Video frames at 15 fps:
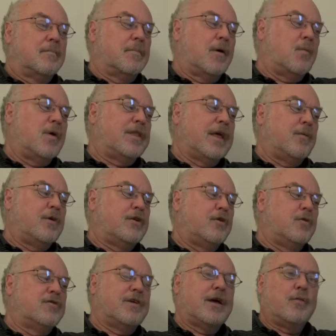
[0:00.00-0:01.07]
But what they would
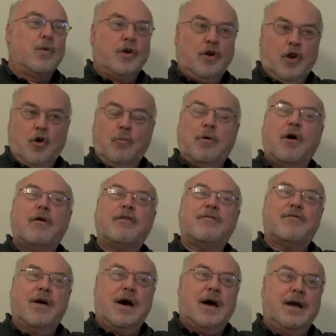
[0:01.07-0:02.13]
do is they would lowball the
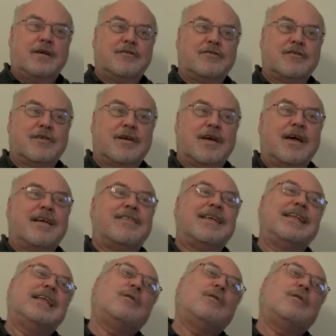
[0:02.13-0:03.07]
fines, then